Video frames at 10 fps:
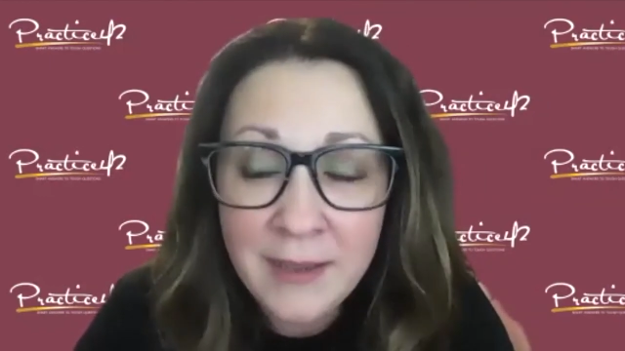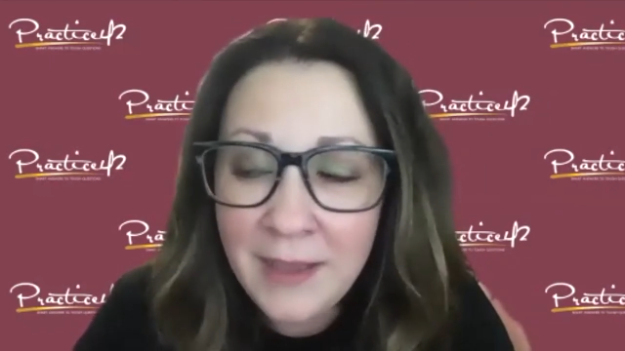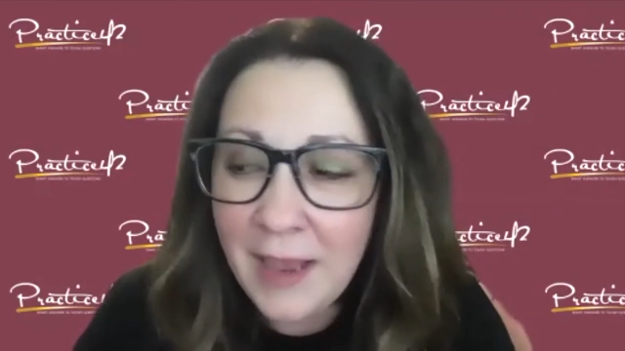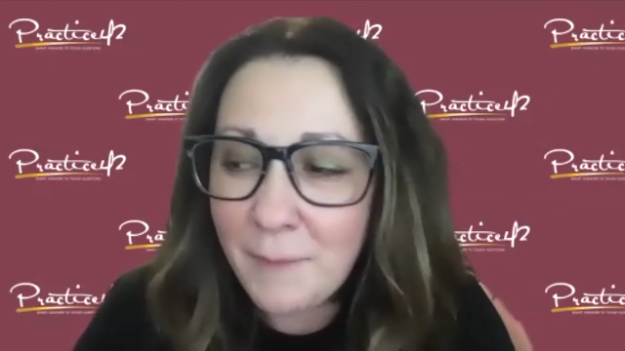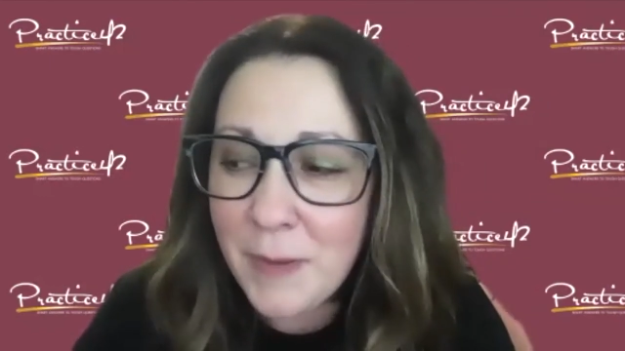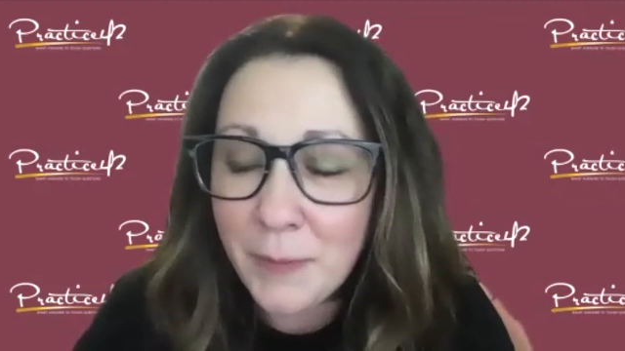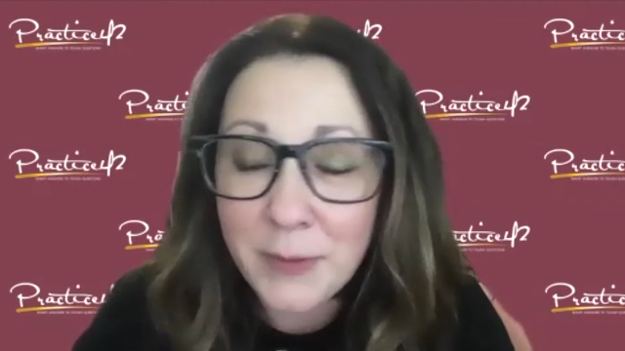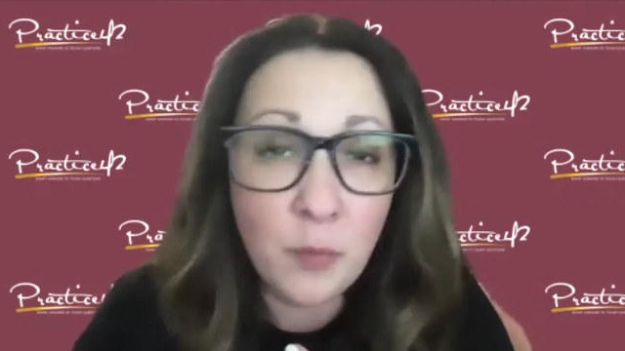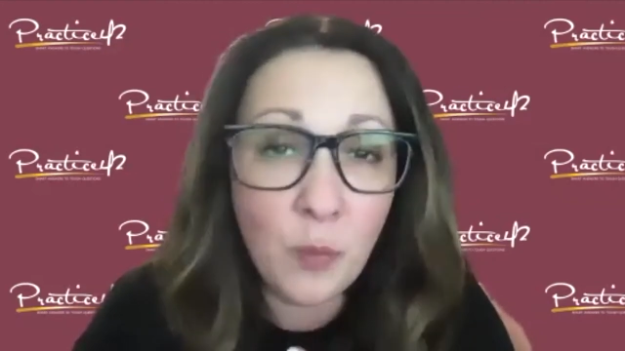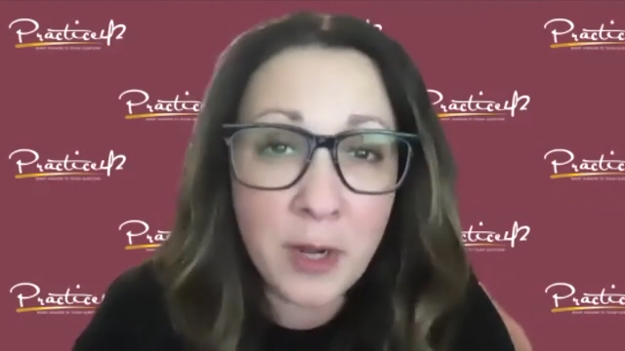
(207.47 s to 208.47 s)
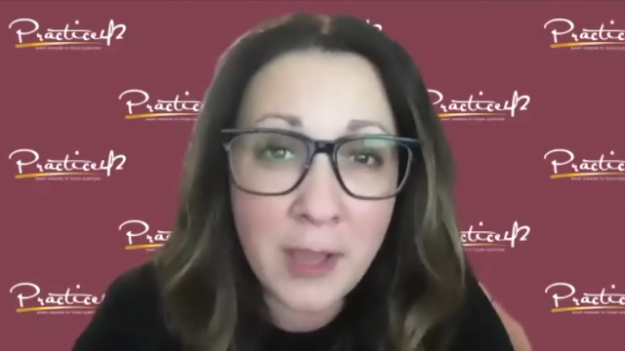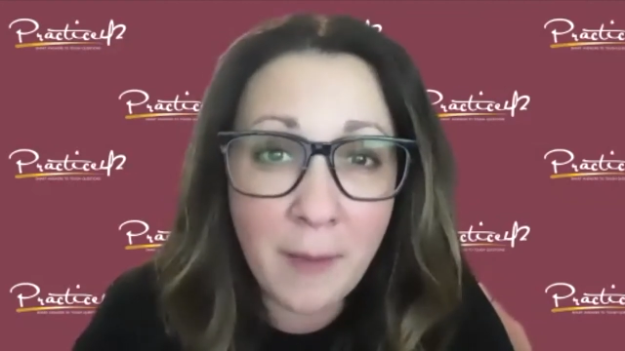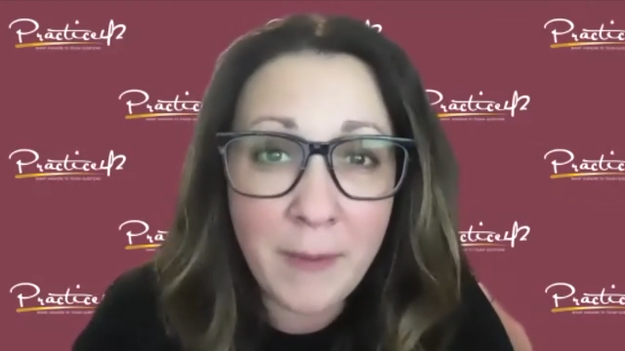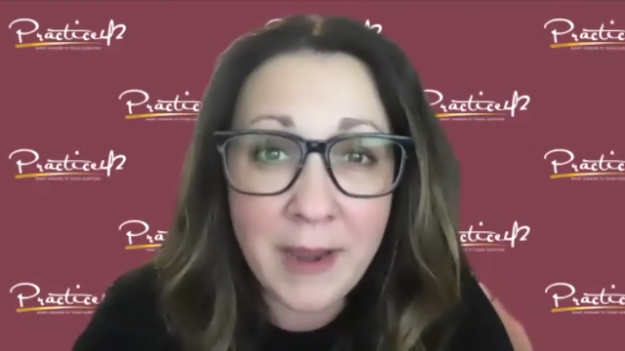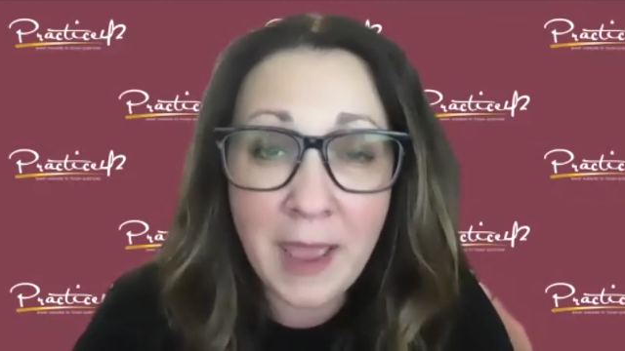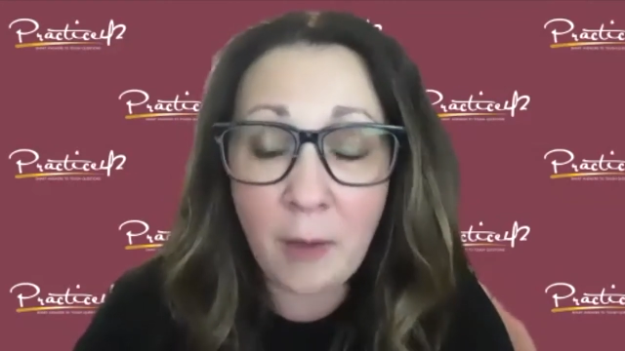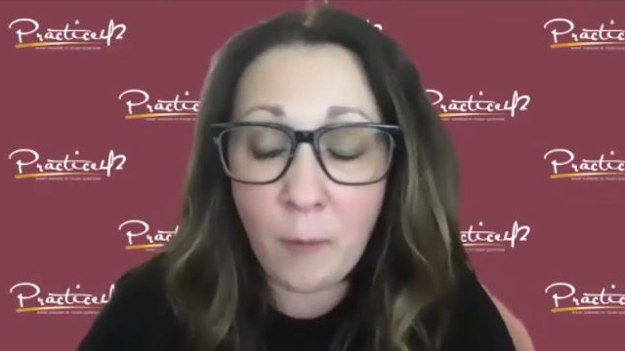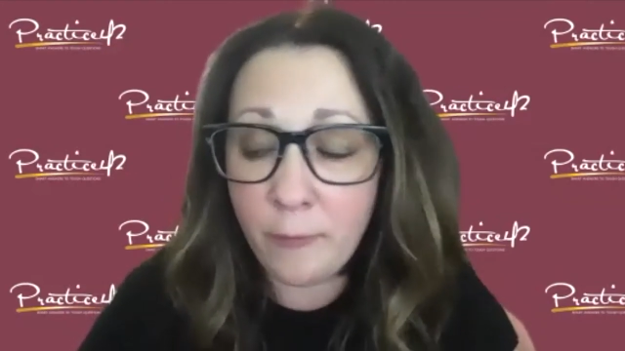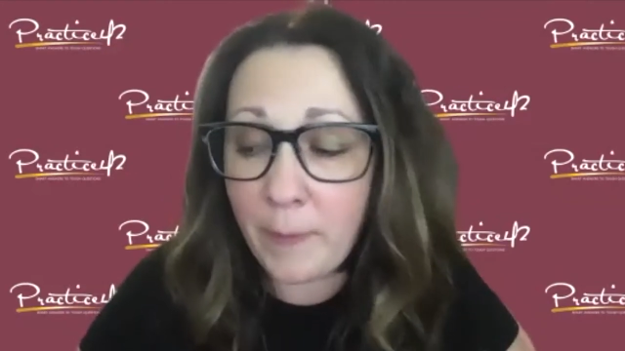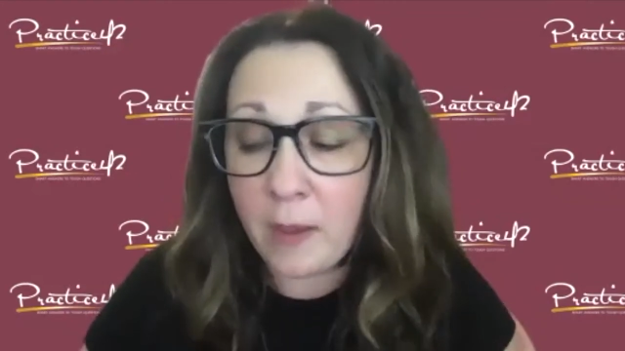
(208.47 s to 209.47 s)
and people didn't want to come in.
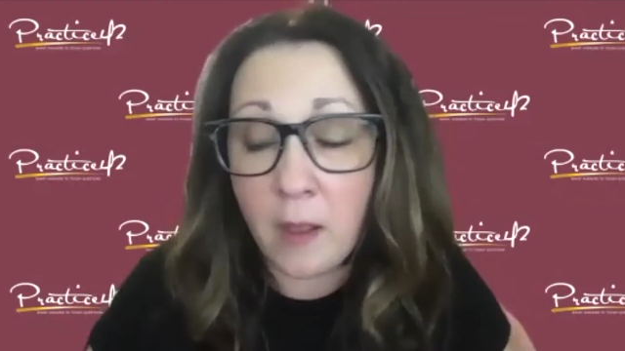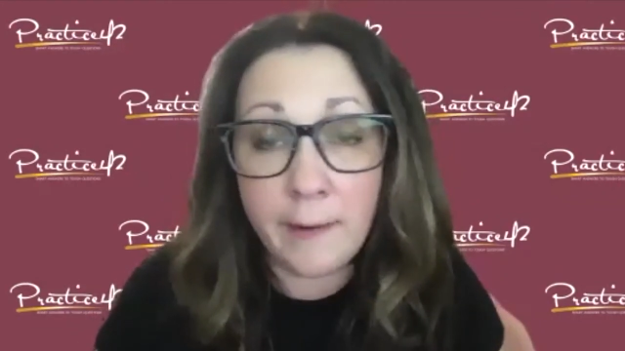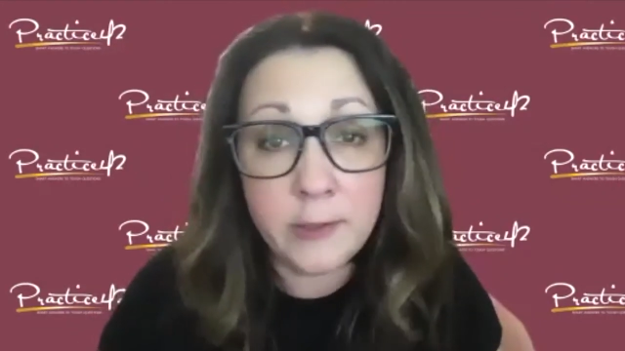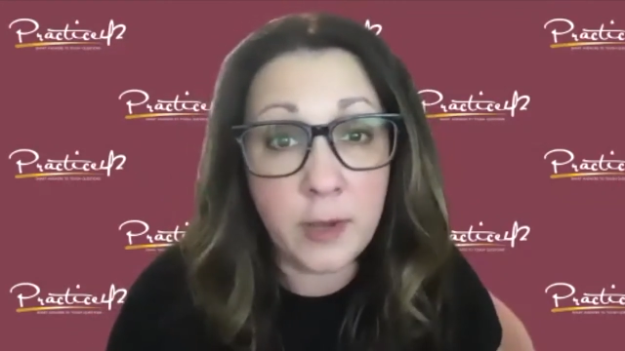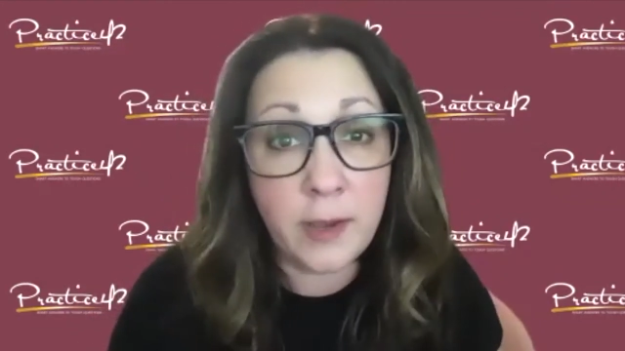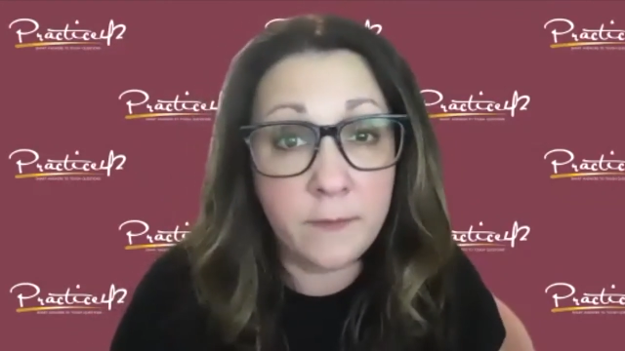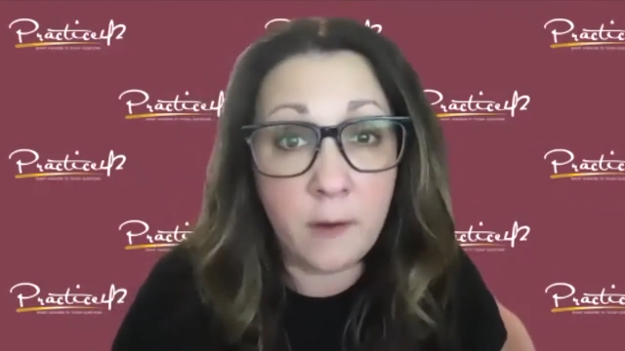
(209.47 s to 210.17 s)
However, by contrast,